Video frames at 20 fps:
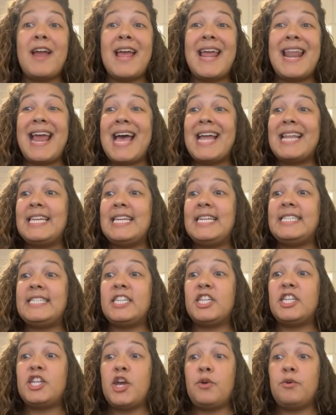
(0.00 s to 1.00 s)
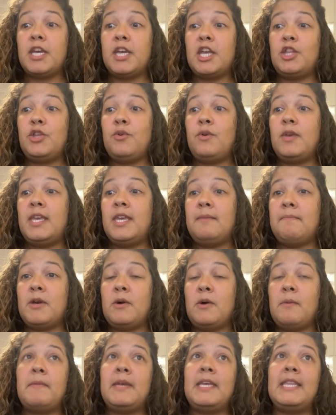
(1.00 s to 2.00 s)
And I need to know. Can you
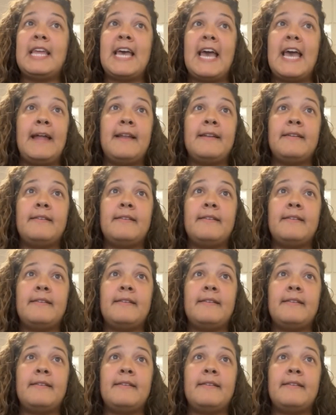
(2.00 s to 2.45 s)
email me that?